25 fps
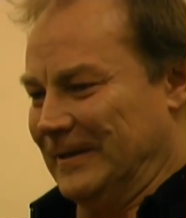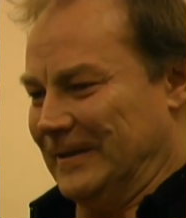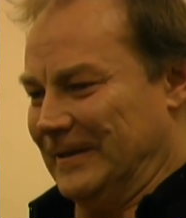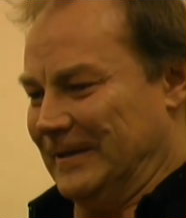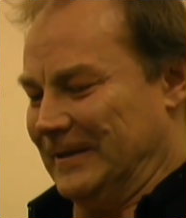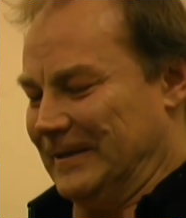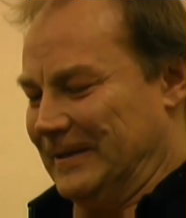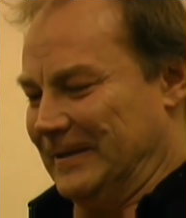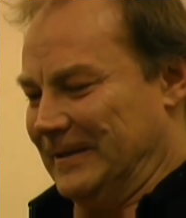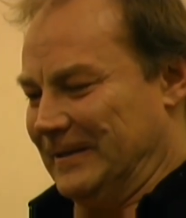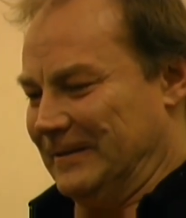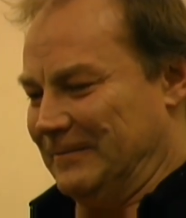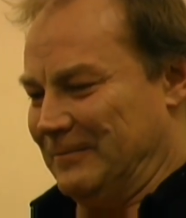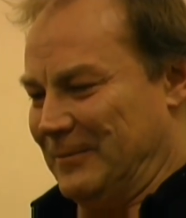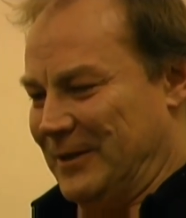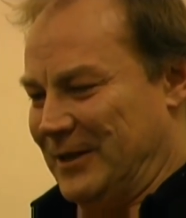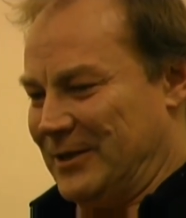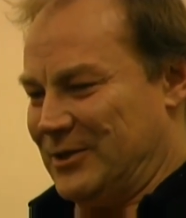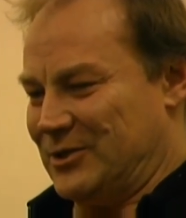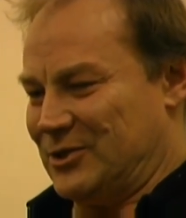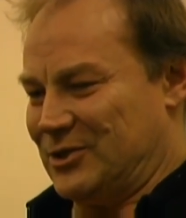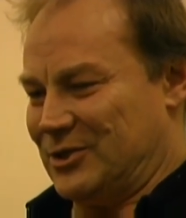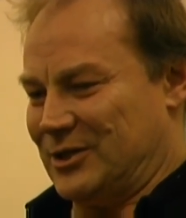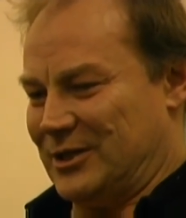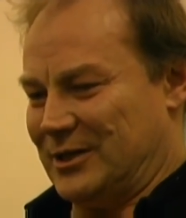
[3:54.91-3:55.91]
uh,
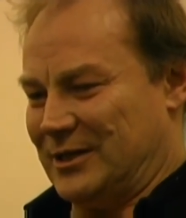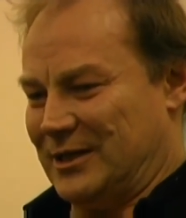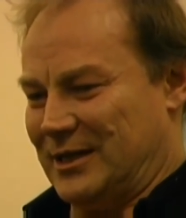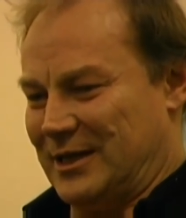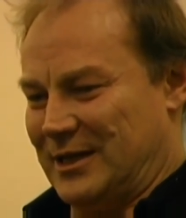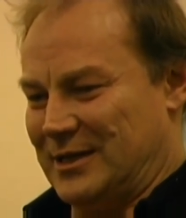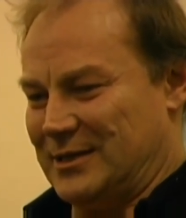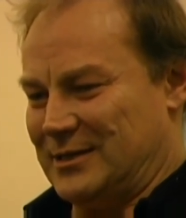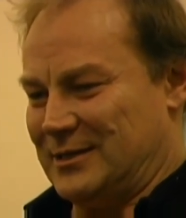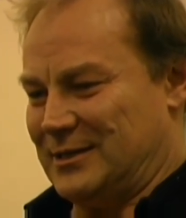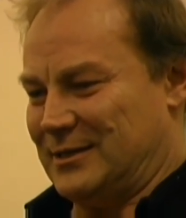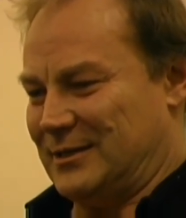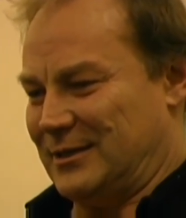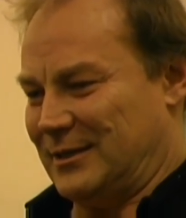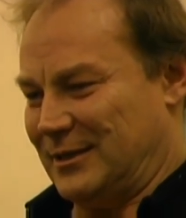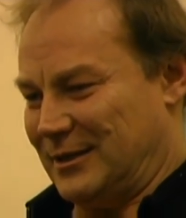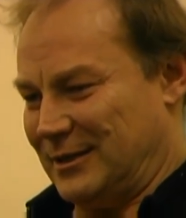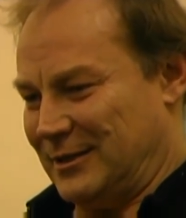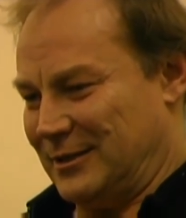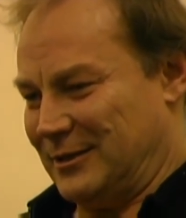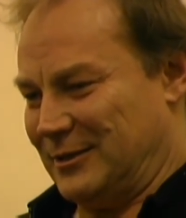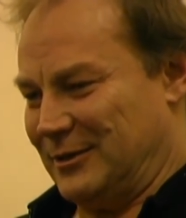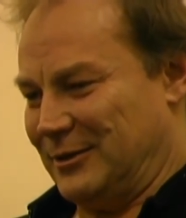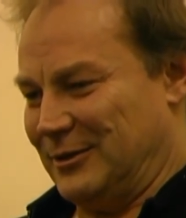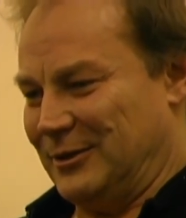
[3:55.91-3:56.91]
much against uh,
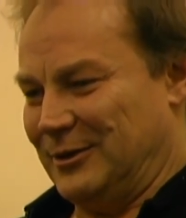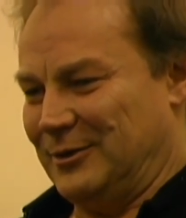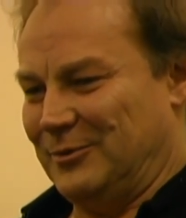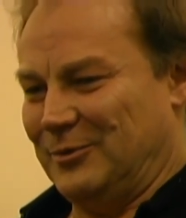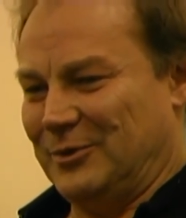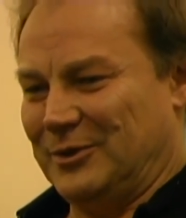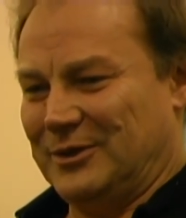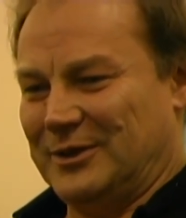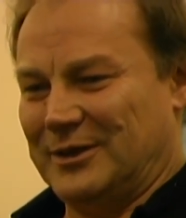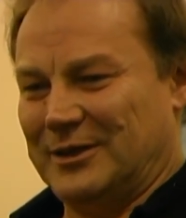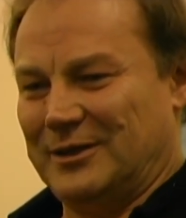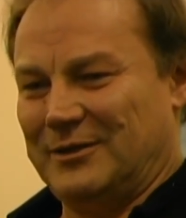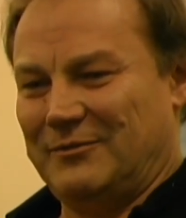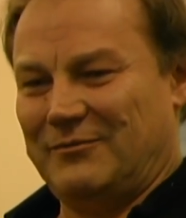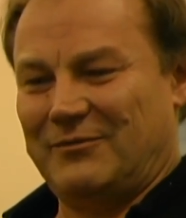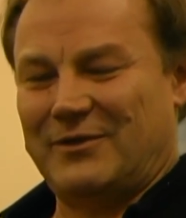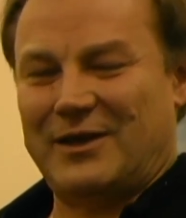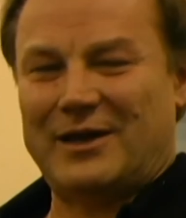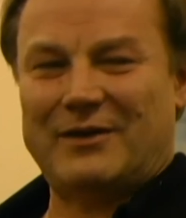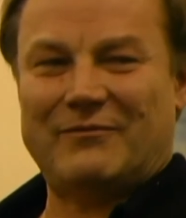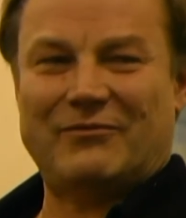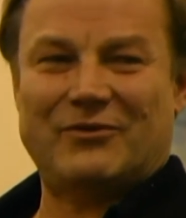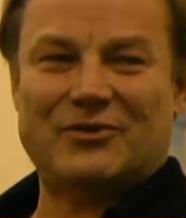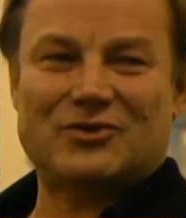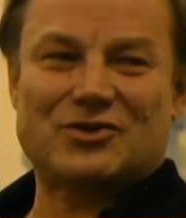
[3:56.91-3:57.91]
Hollywood, and if they
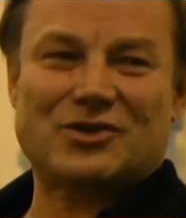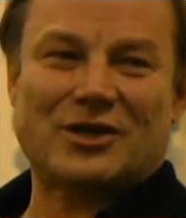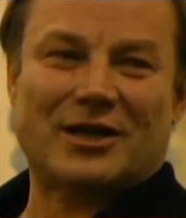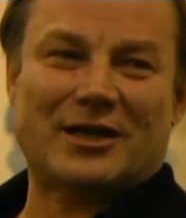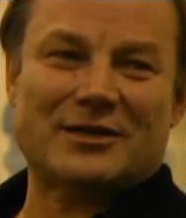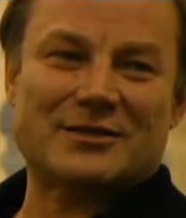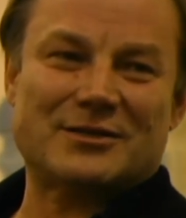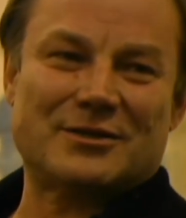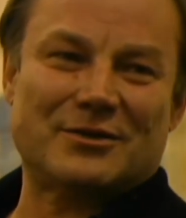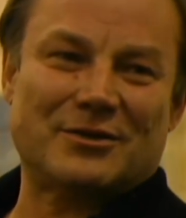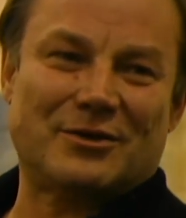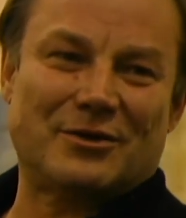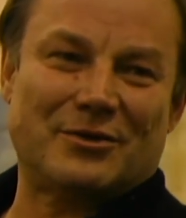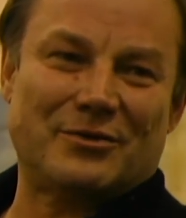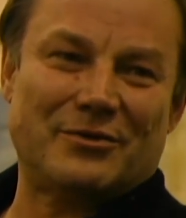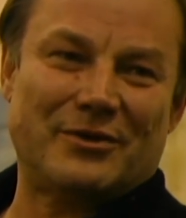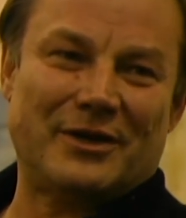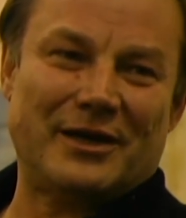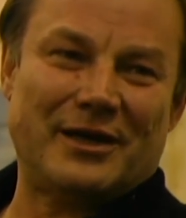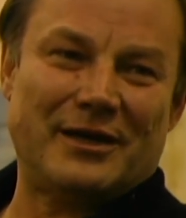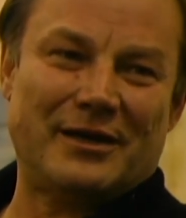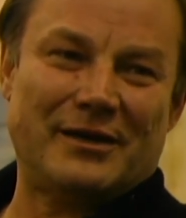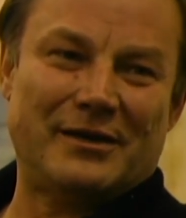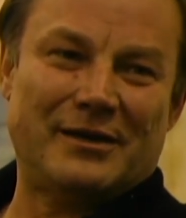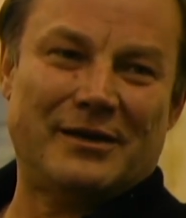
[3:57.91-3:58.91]
have the chance to go
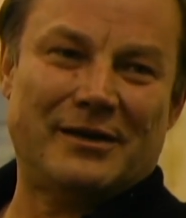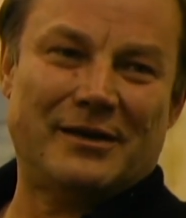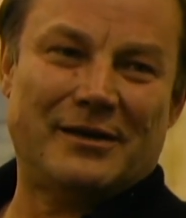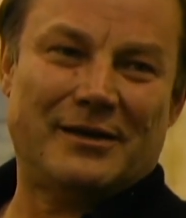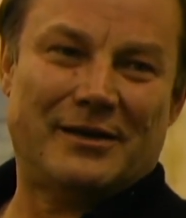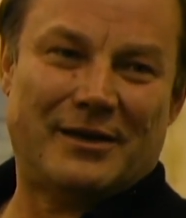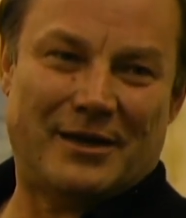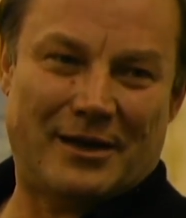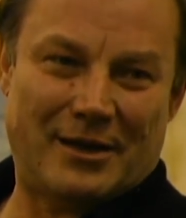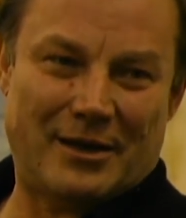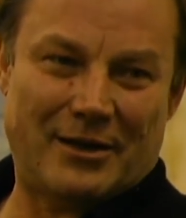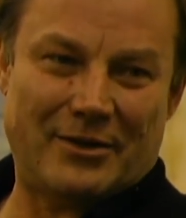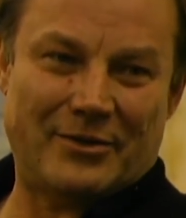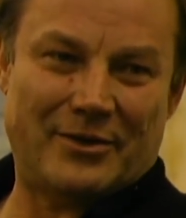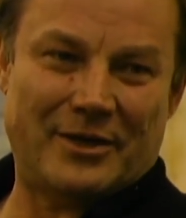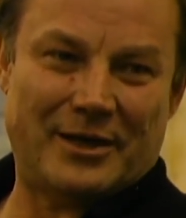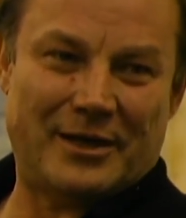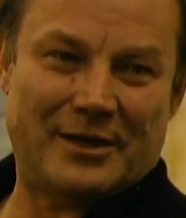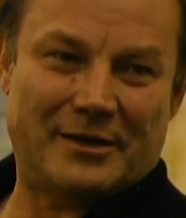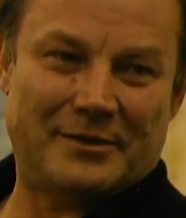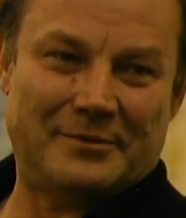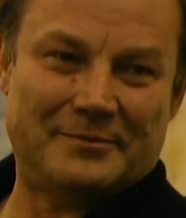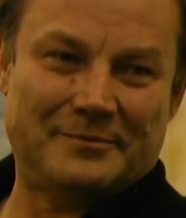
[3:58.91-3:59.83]
there, they are there.